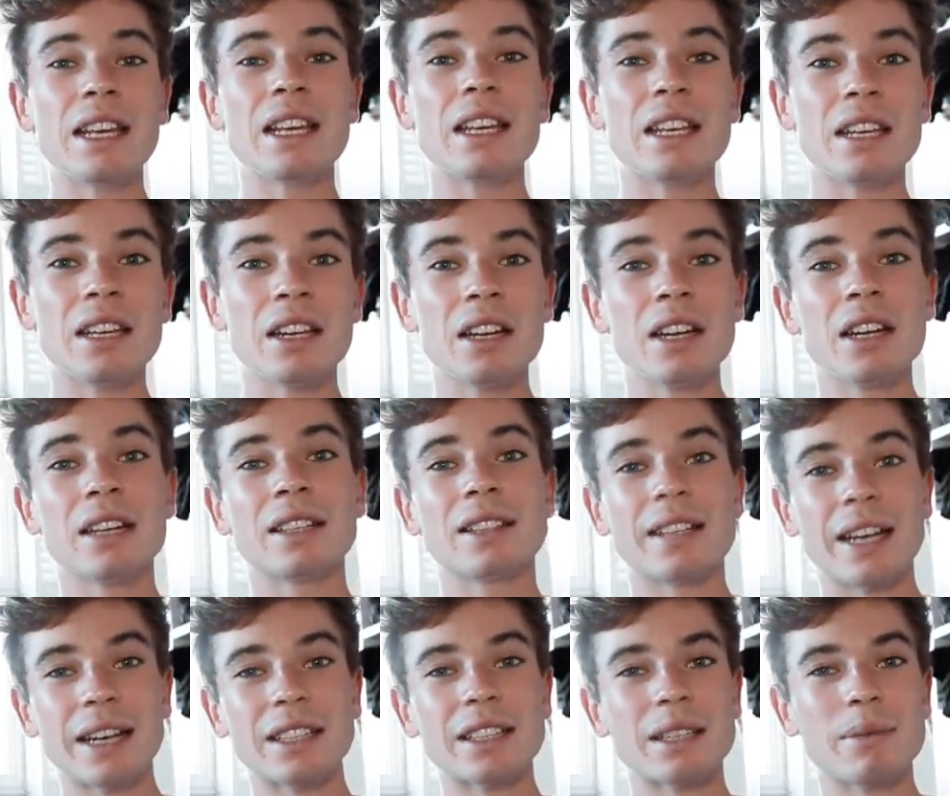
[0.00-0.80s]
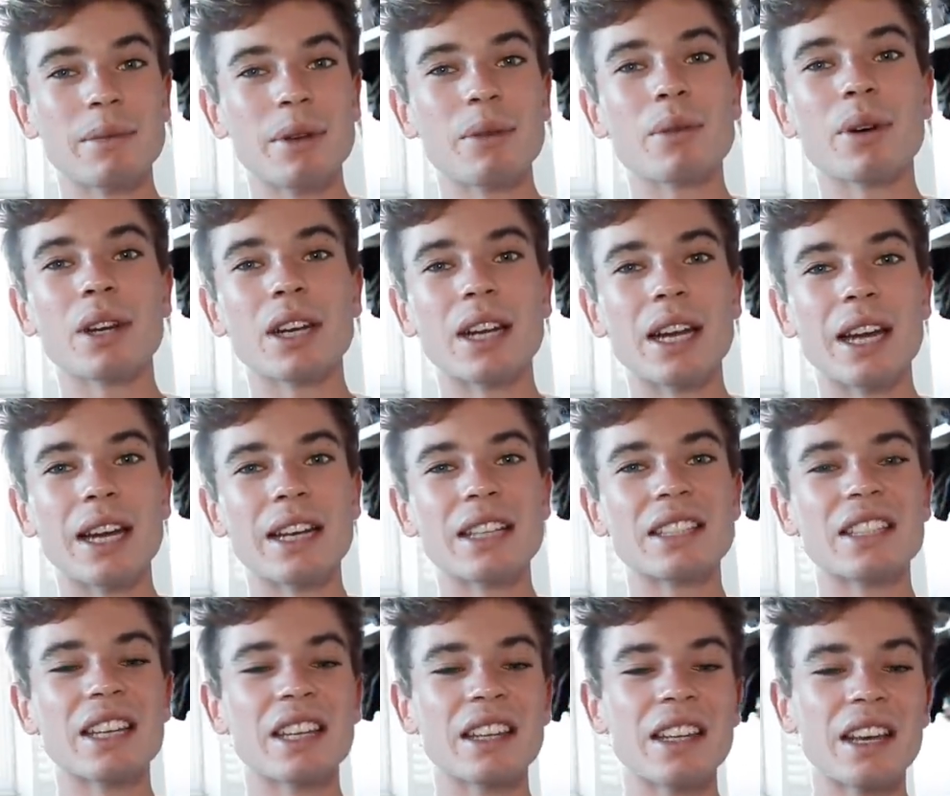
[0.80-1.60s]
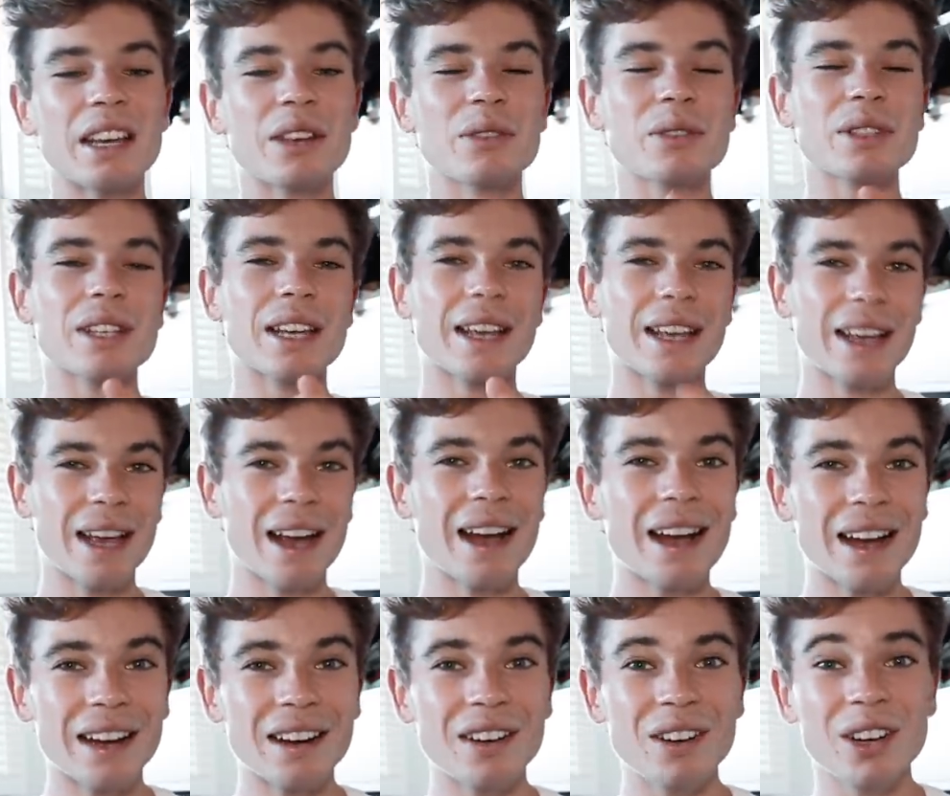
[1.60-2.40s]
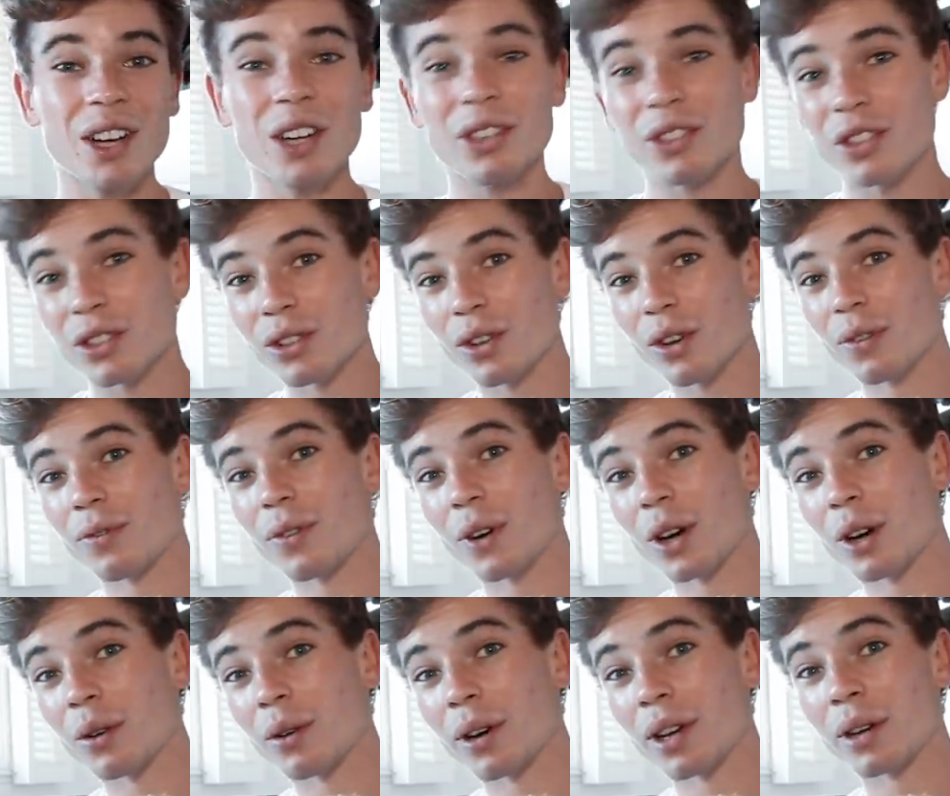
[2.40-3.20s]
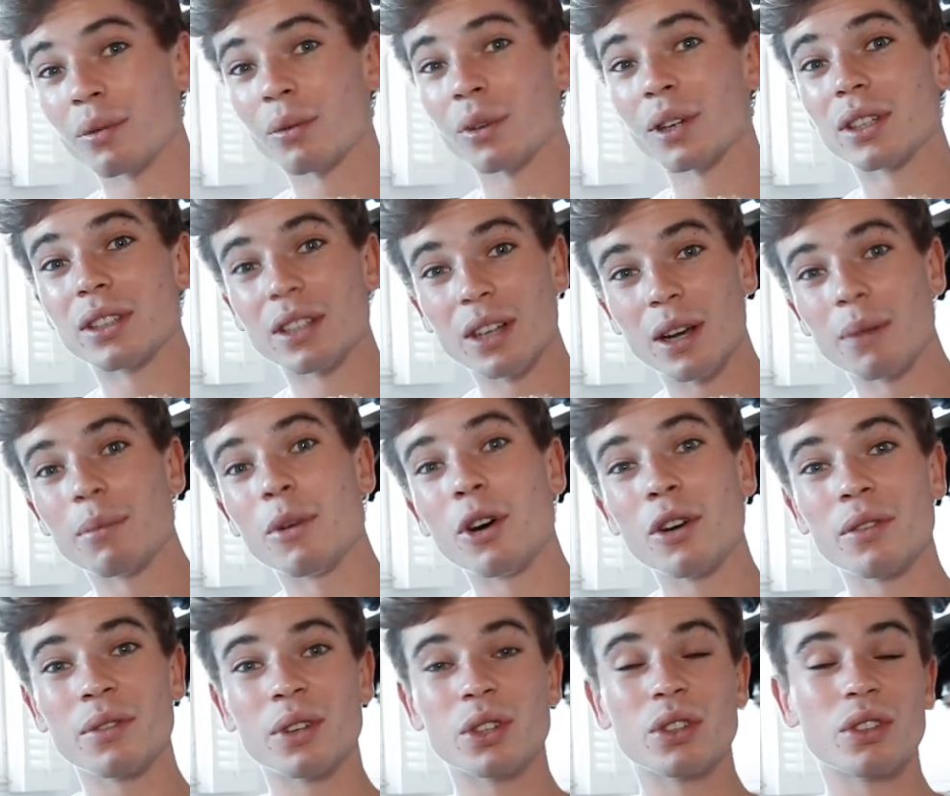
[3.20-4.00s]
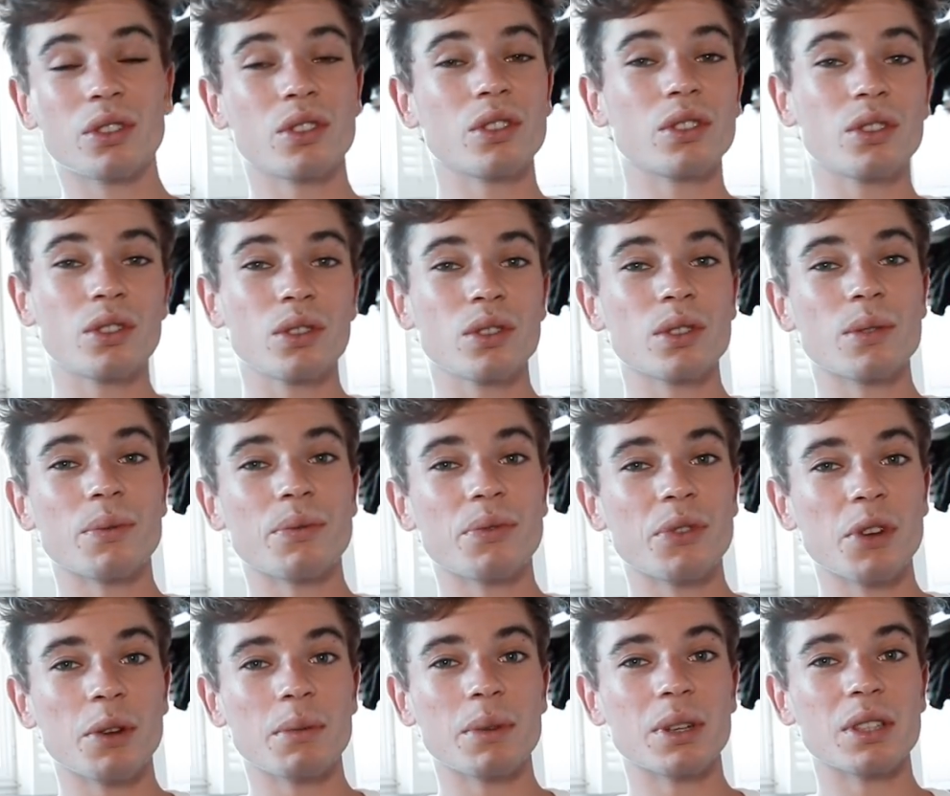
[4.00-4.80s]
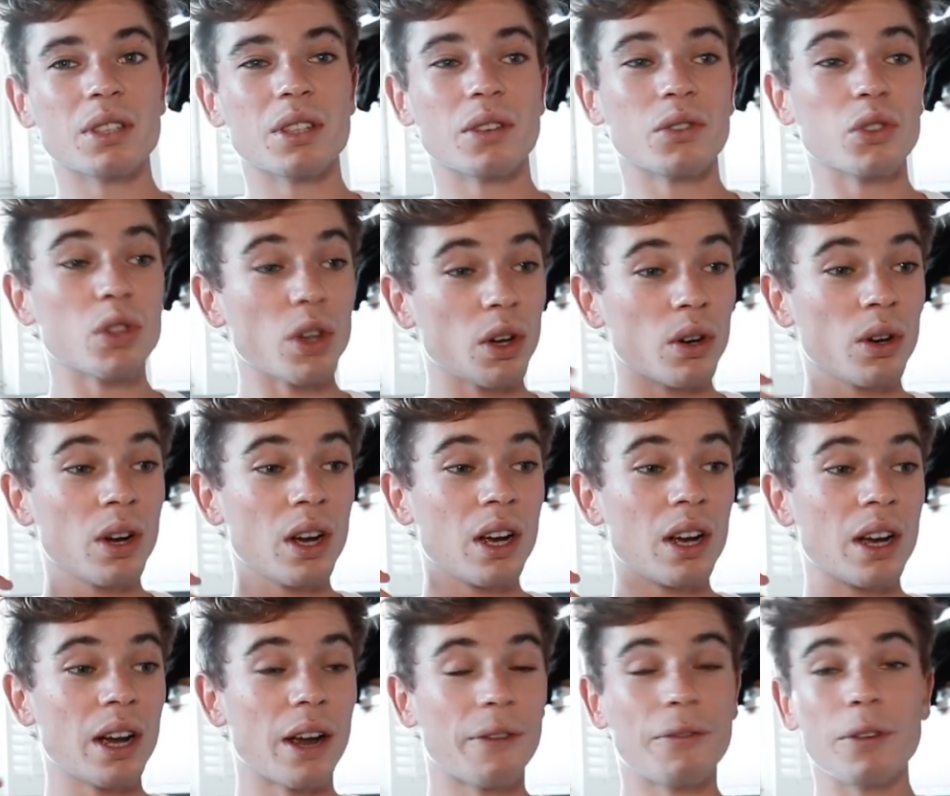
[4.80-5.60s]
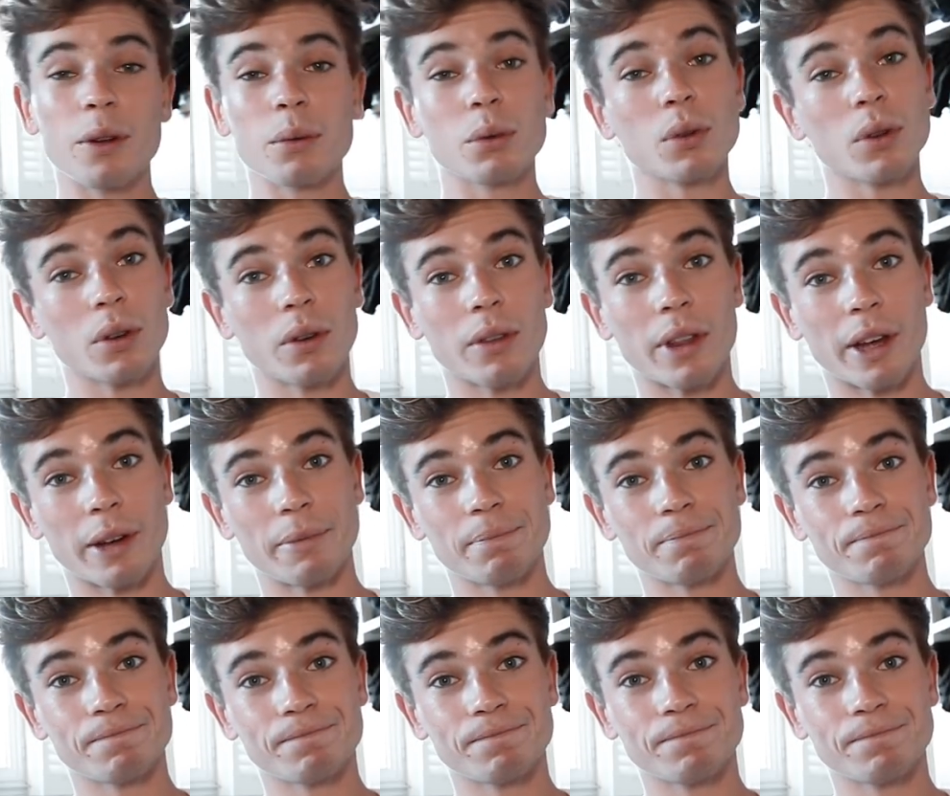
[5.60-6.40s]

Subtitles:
He texted me one day saying that he was in Cannes, which is not far away, and wanted to come over to just do some filming and stuff. So, I filmed all